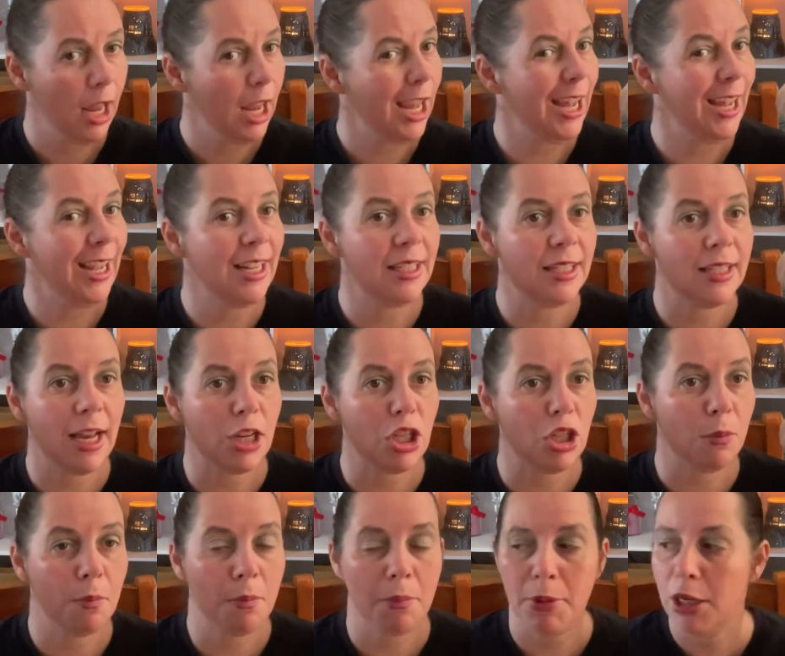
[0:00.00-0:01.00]
It is such a
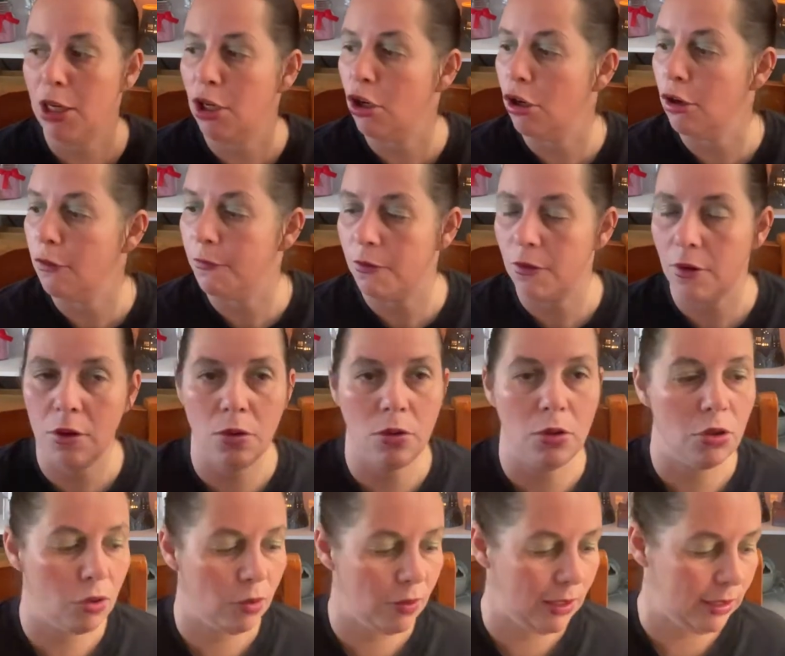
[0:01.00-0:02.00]
beautiful
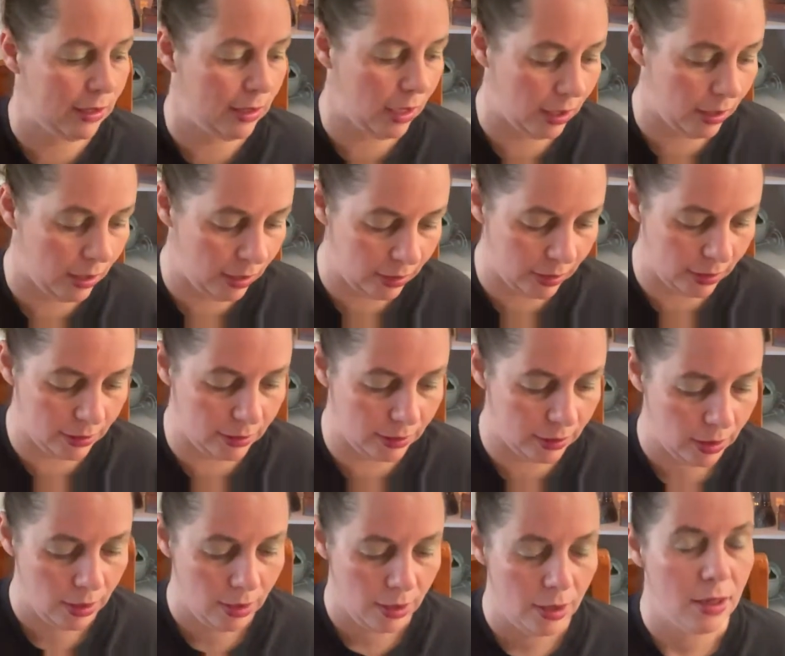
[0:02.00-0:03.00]
laundry scent. It
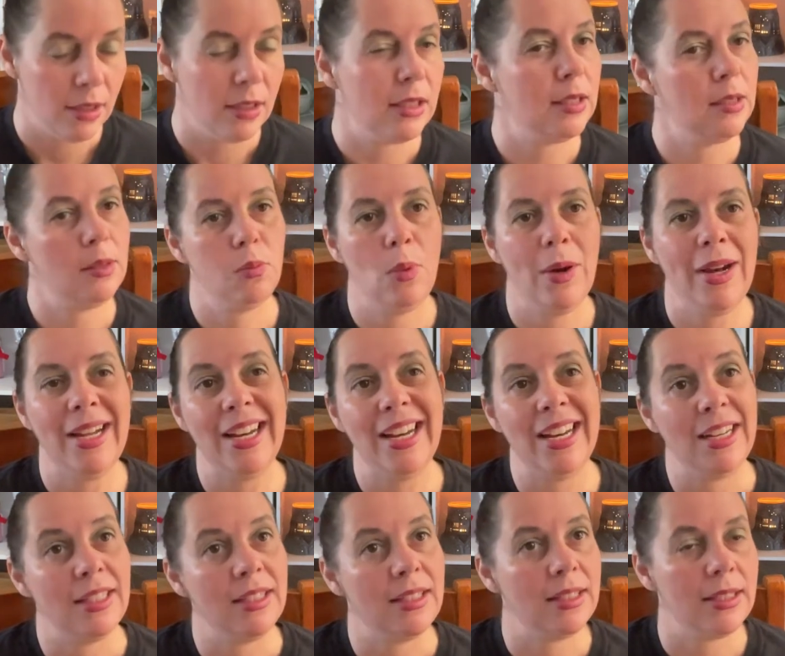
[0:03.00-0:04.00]
is sweet, it
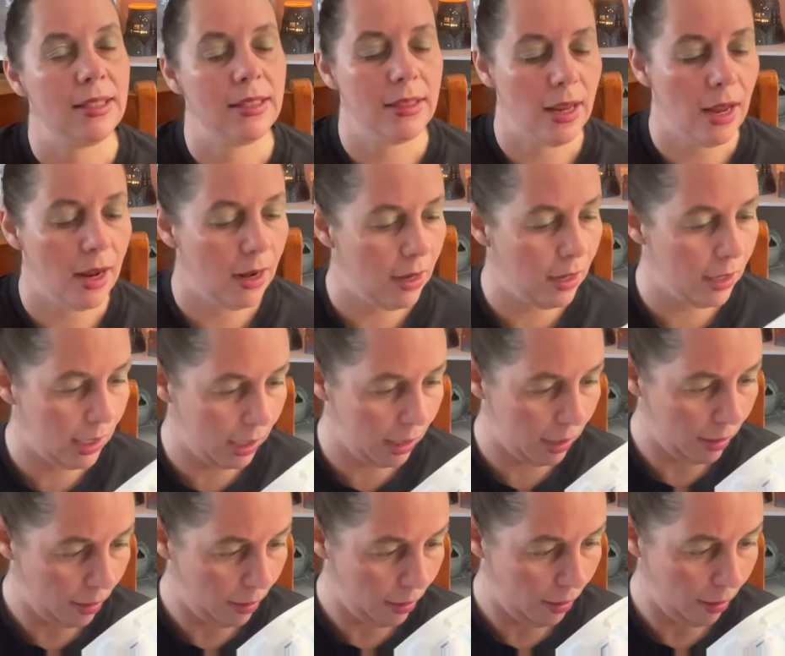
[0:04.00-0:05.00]
is snuggly,
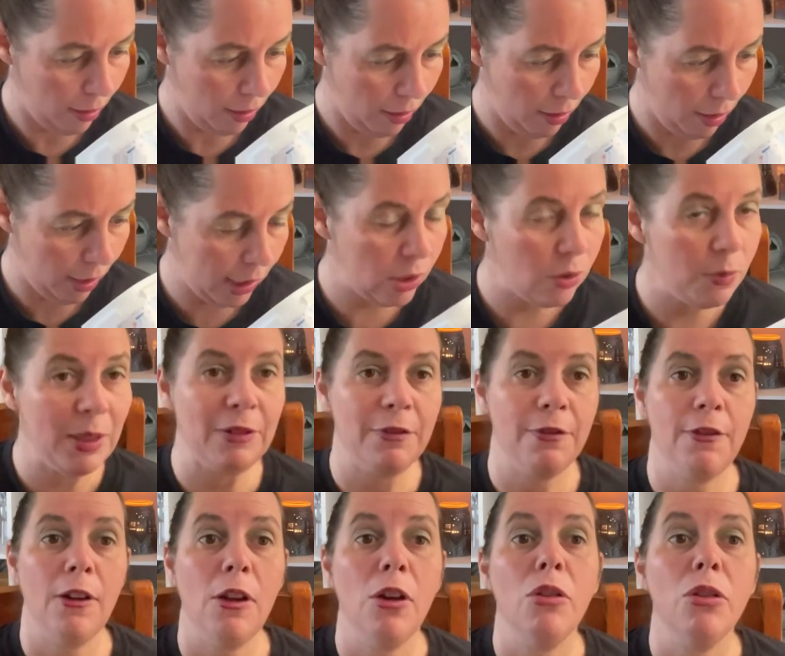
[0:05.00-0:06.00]
a little bit
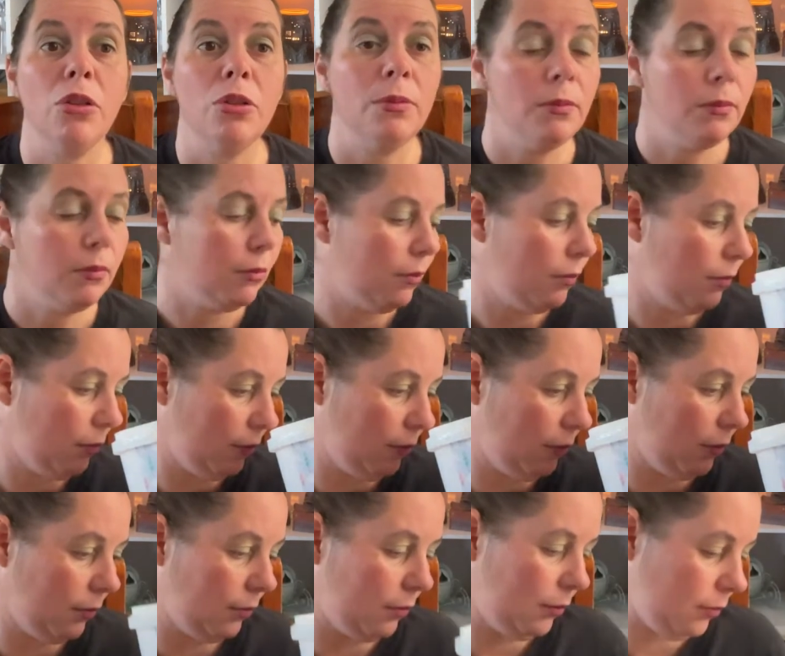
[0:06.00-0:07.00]
floral,
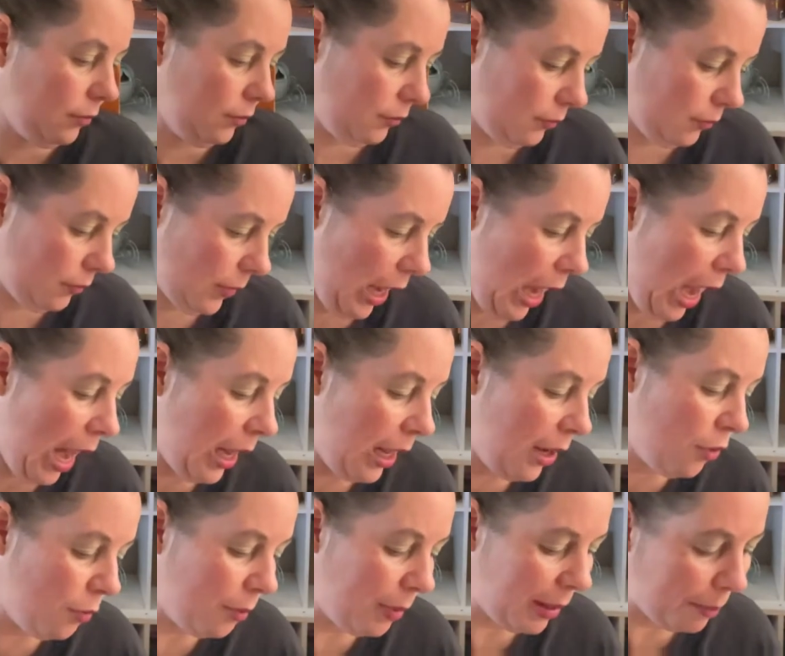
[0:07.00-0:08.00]
a
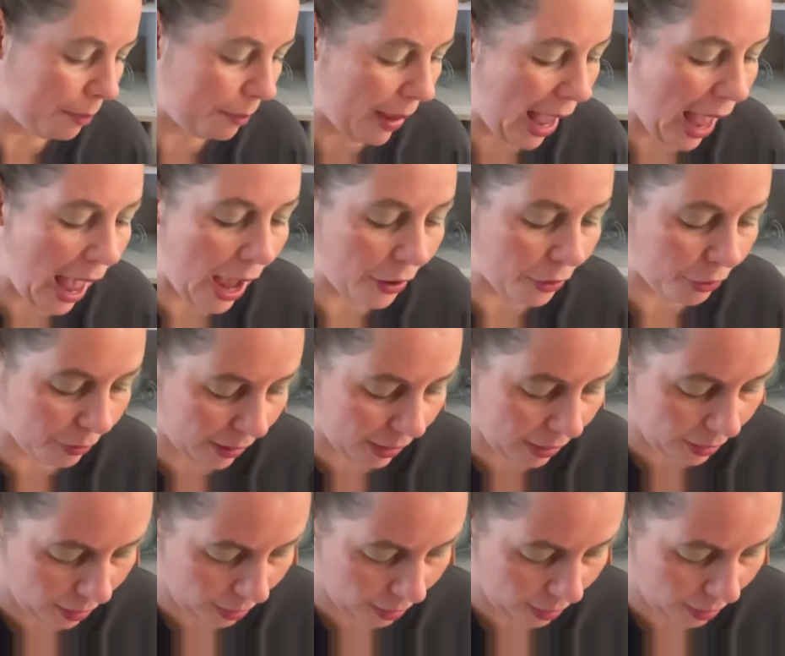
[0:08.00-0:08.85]
little bit powdery,